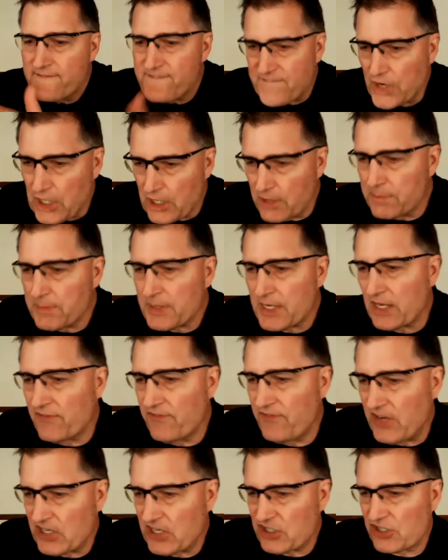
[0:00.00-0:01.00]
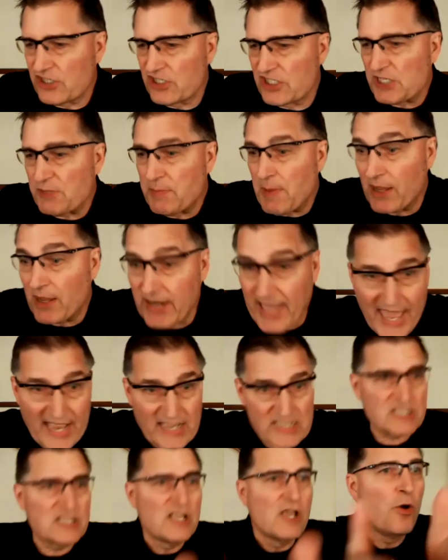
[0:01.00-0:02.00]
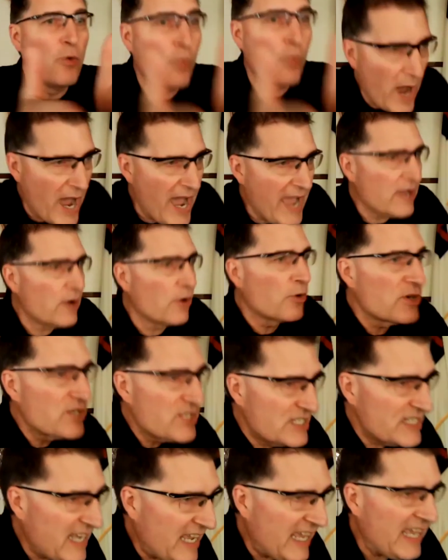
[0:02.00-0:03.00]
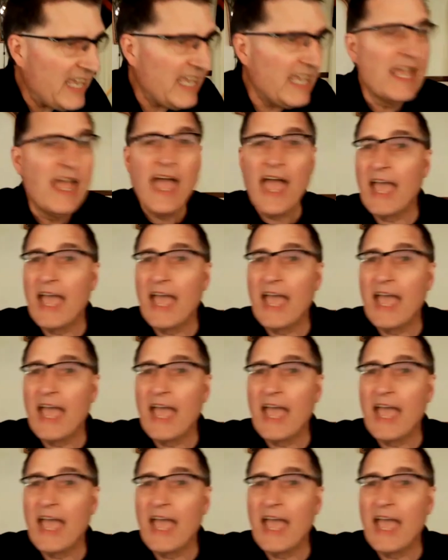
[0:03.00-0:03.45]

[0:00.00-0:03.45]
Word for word: firm convictions about X, Y, or Z.